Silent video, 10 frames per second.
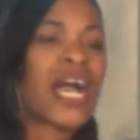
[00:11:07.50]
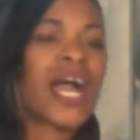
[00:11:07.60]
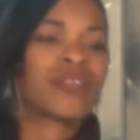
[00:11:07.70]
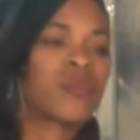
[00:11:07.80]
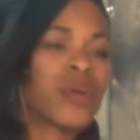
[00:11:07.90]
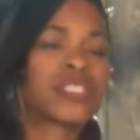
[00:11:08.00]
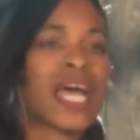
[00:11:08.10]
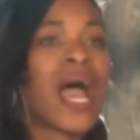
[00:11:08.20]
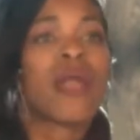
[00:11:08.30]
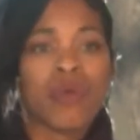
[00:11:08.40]
kind words.
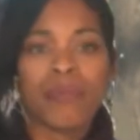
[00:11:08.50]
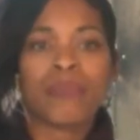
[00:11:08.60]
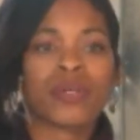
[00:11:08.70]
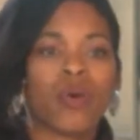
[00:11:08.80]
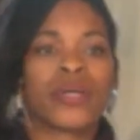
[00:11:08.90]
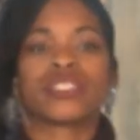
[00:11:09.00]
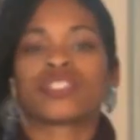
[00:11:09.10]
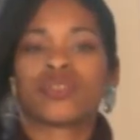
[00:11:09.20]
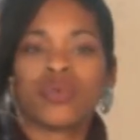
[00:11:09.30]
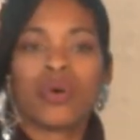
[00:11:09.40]
I remember going to
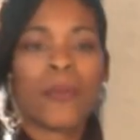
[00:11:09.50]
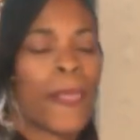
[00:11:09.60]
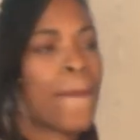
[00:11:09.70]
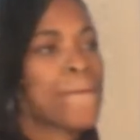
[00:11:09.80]
school,